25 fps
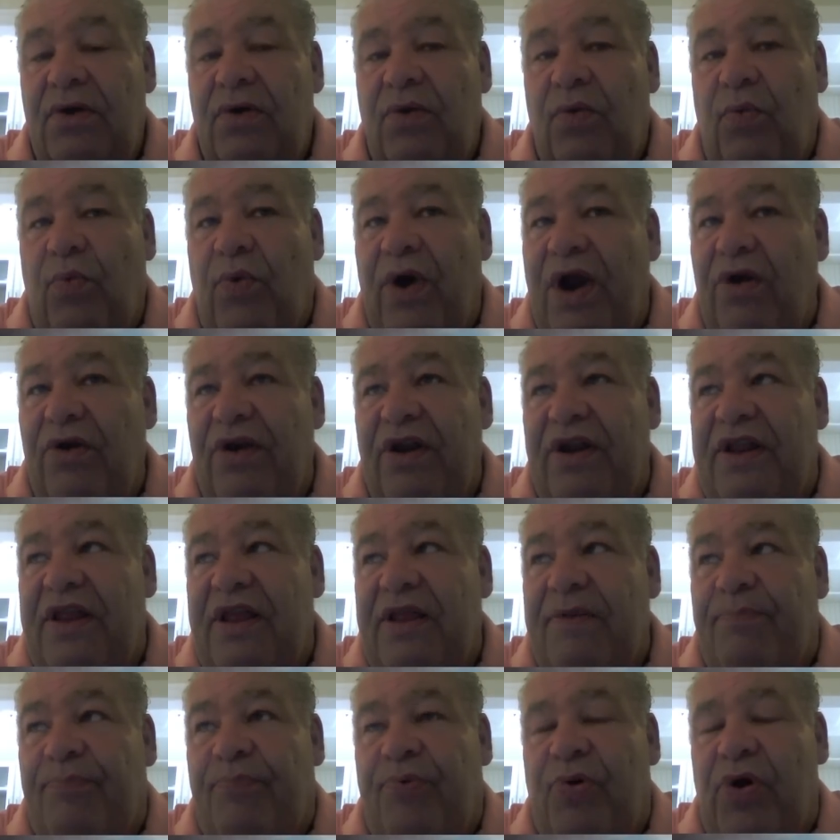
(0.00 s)
where did
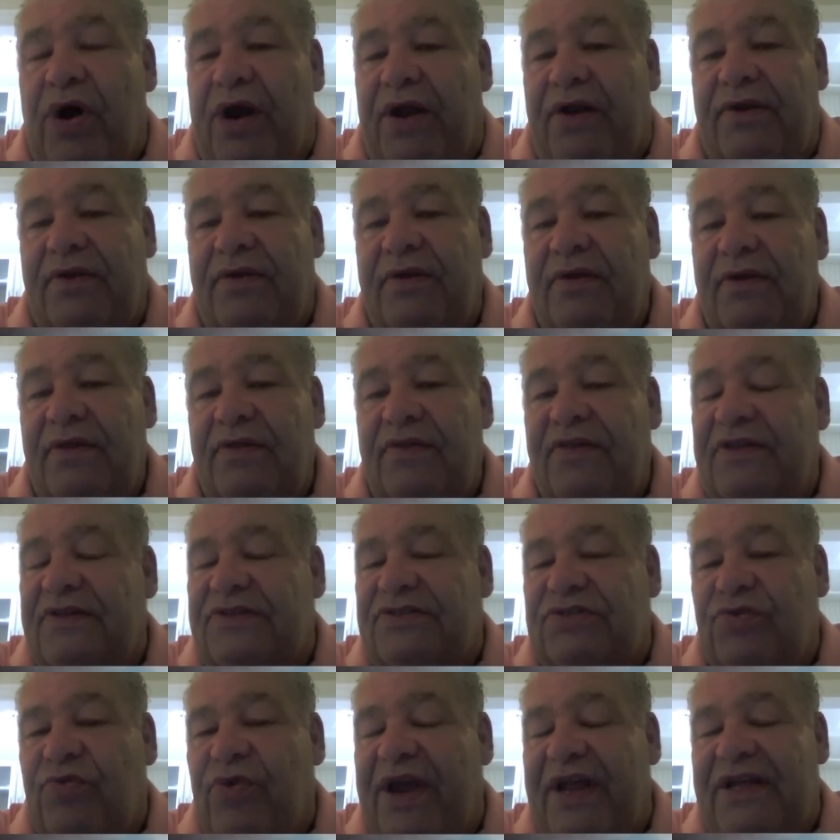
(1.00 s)
He put this
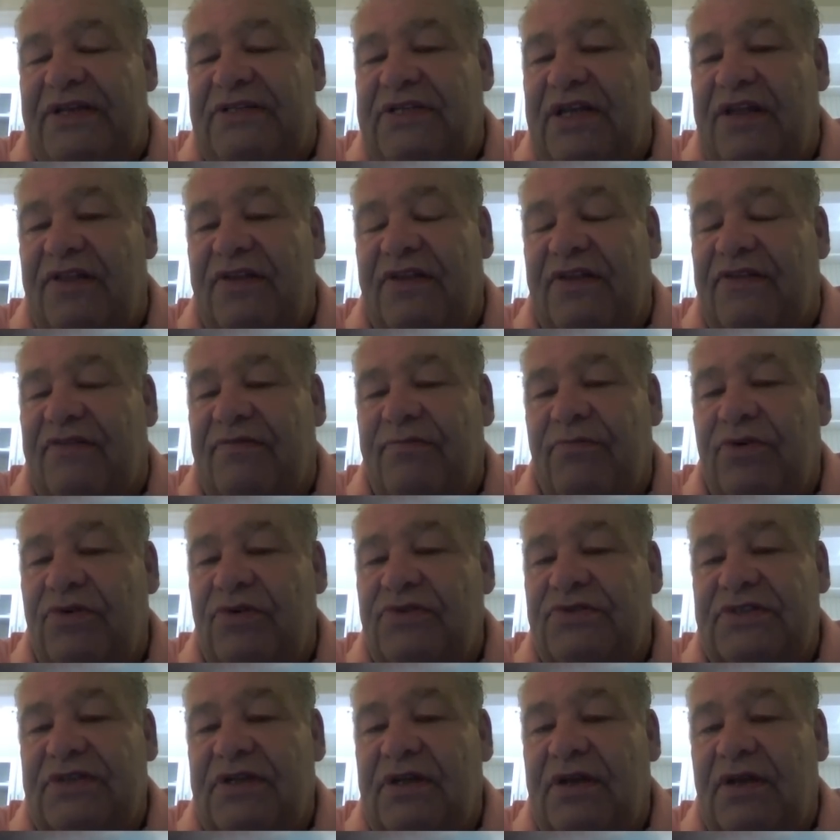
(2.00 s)
grace and this
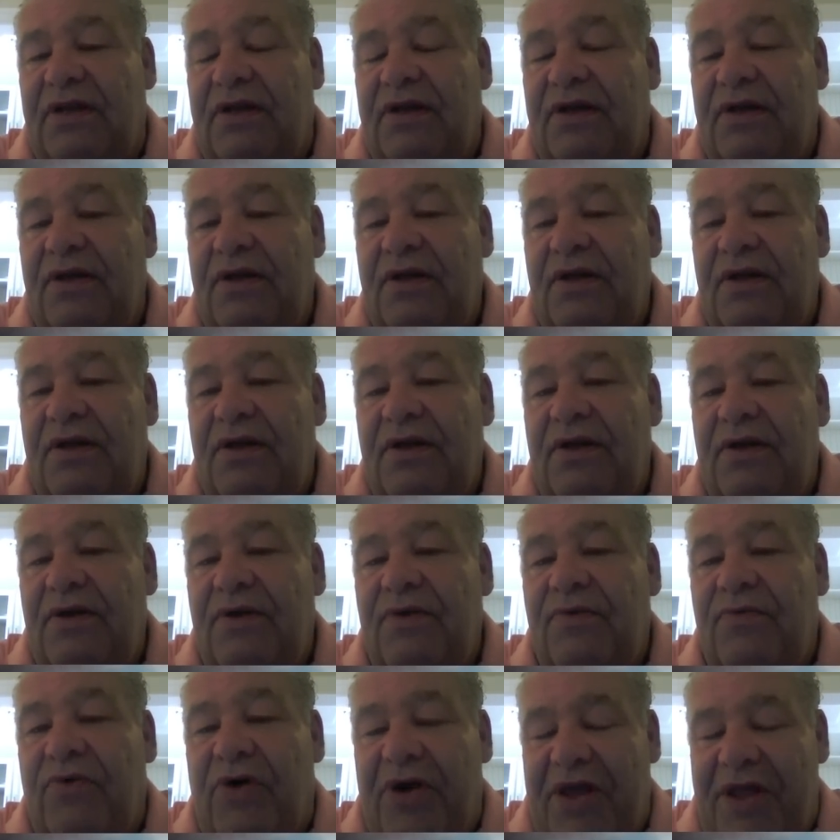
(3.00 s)
mercy?
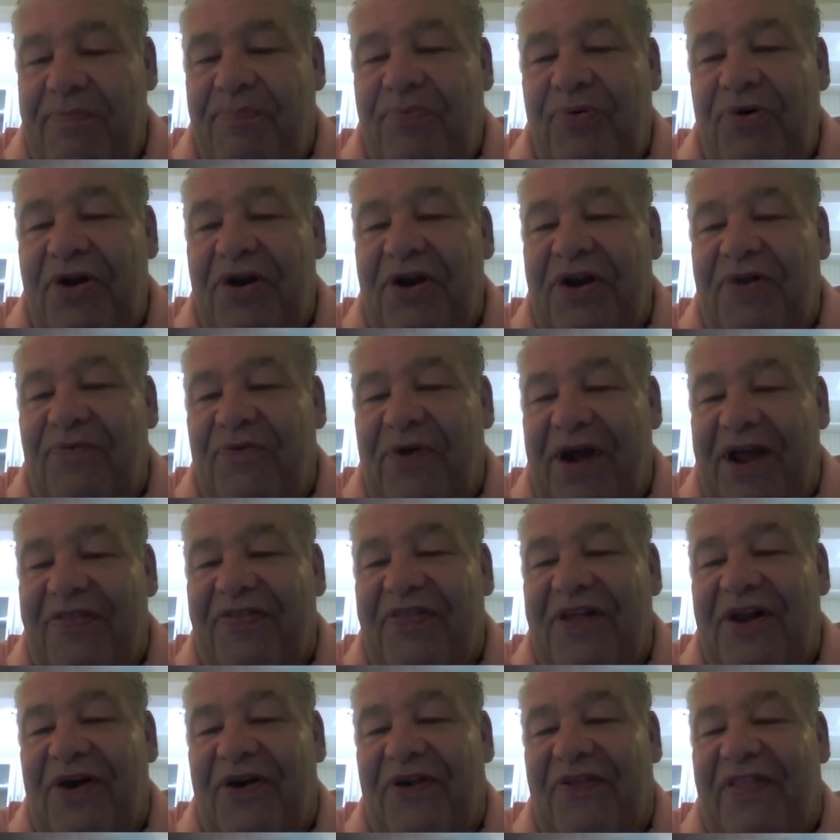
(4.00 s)
Well, He put it right
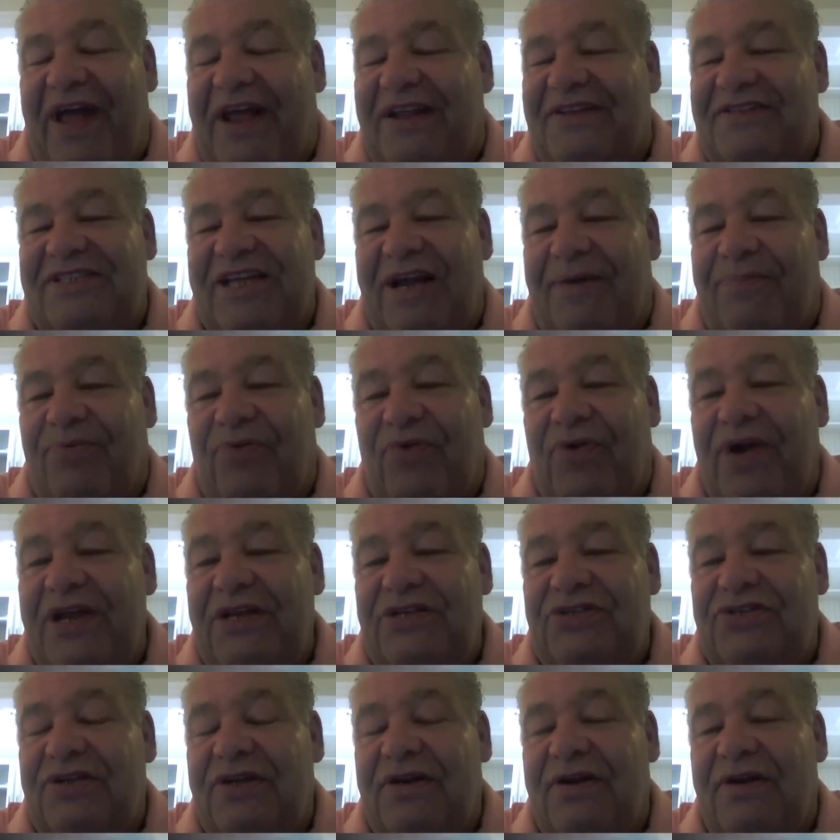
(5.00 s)
there in that
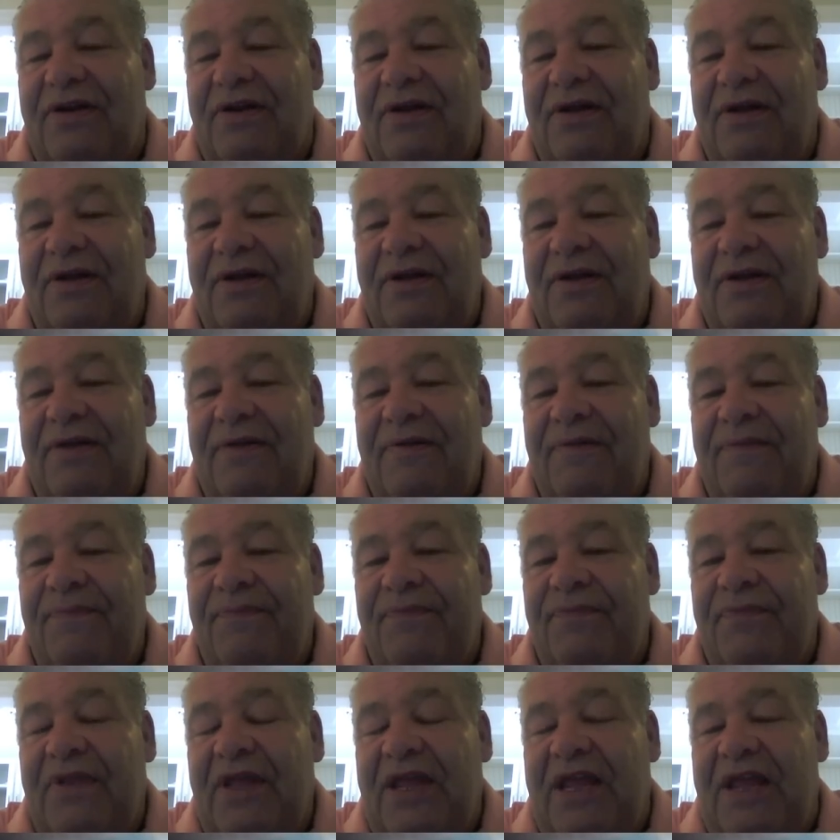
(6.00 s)
separation.
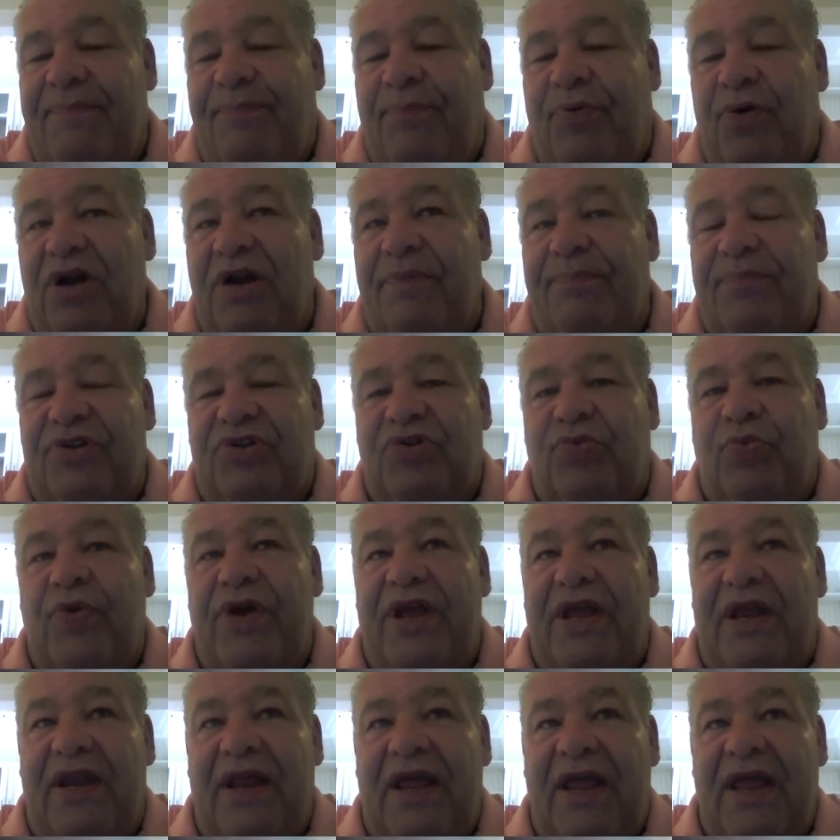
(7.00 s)
He put it
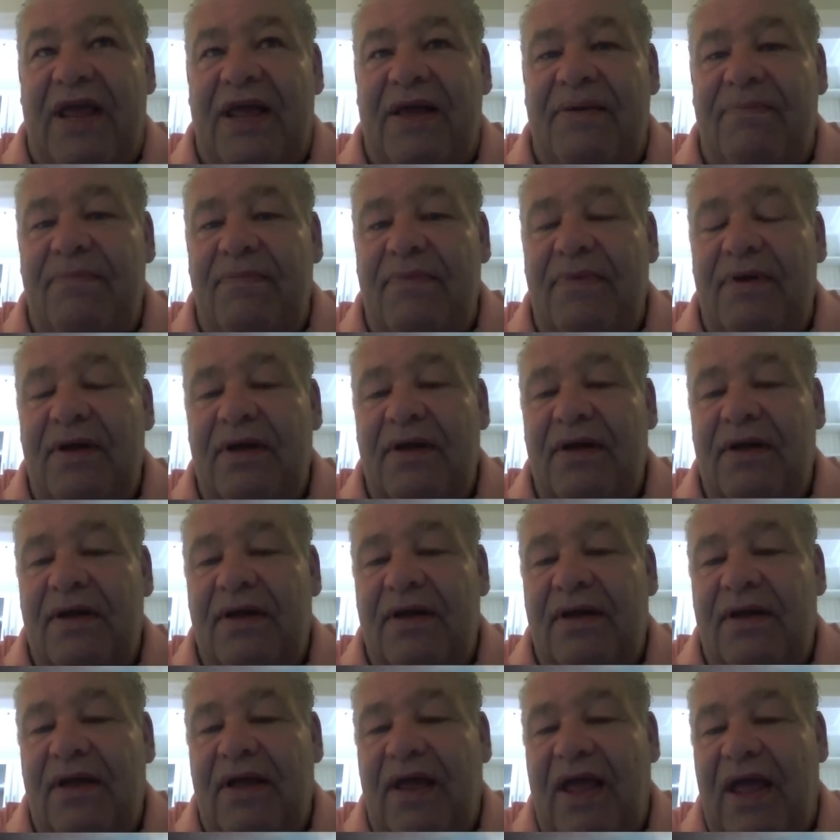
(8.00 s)
between Him
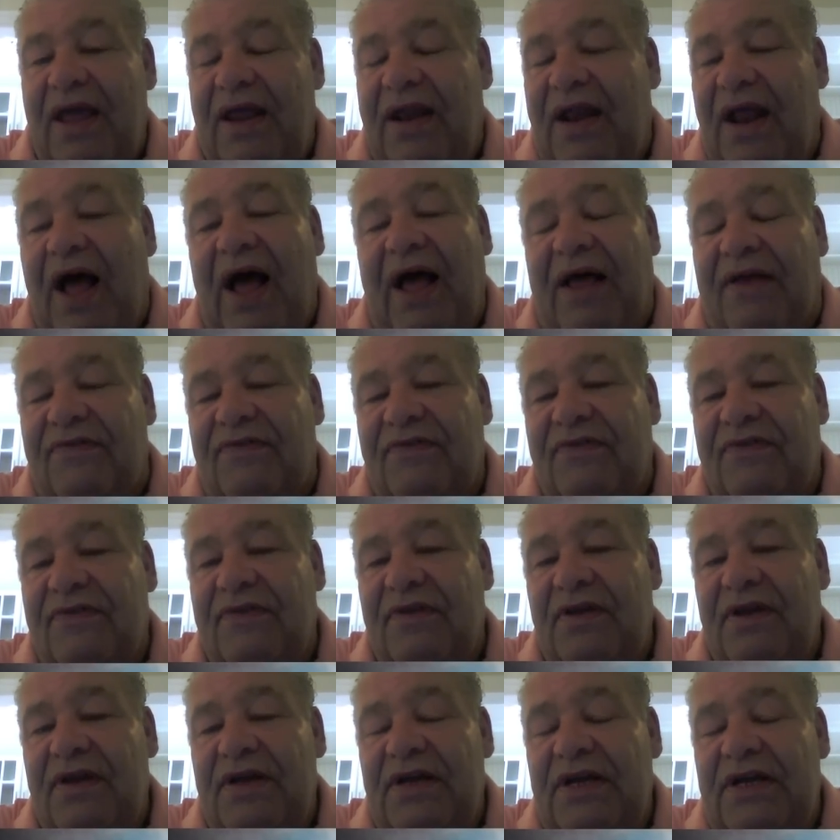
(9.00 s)
and us.
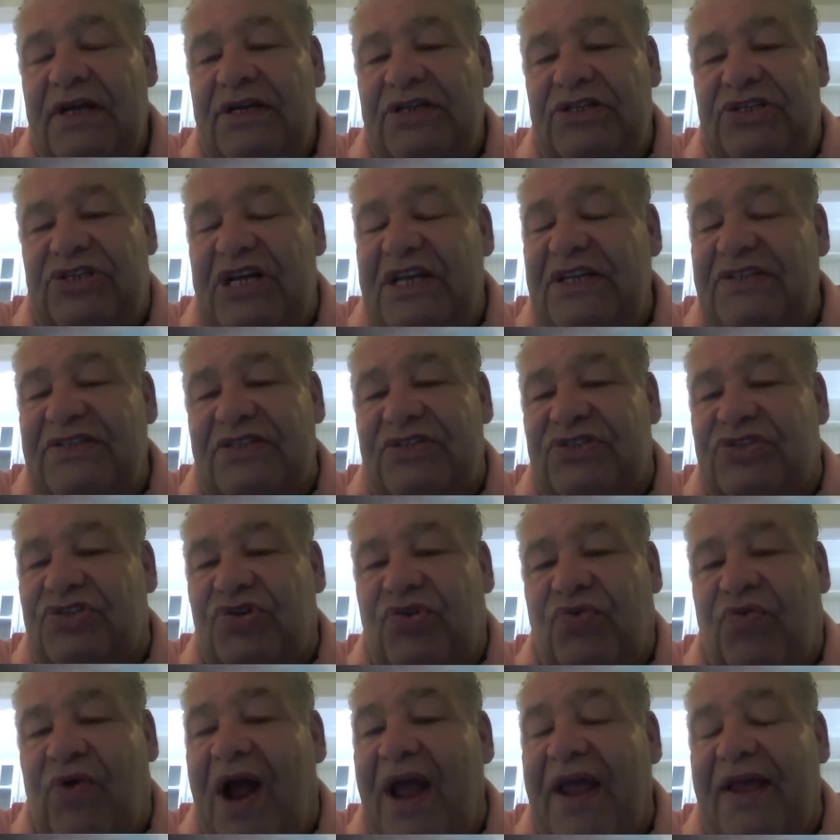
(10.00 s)
Jesus
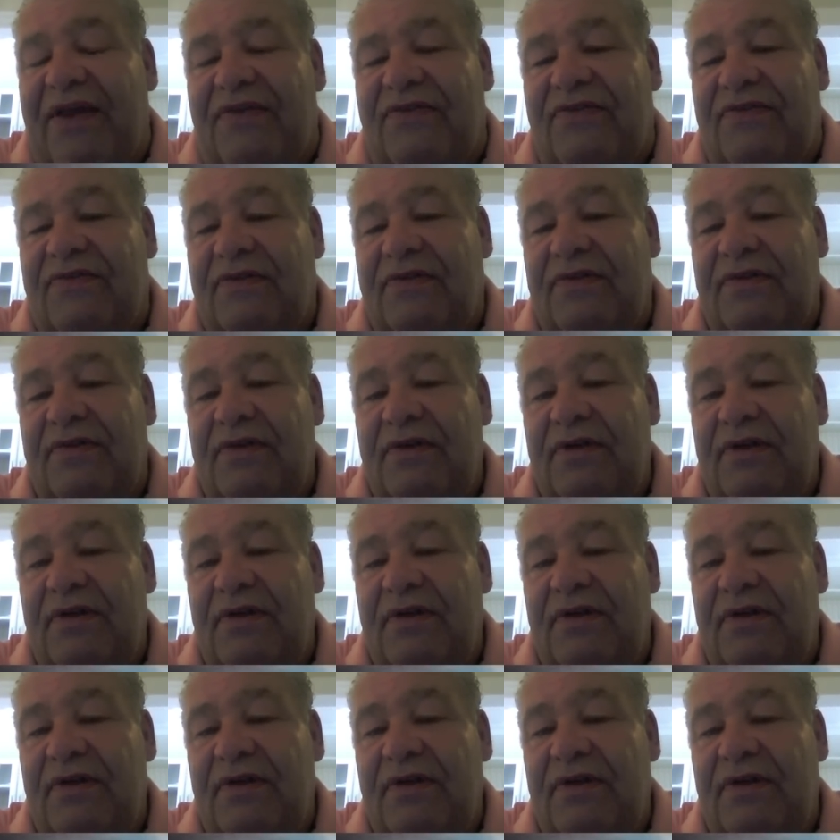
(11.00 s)
Christ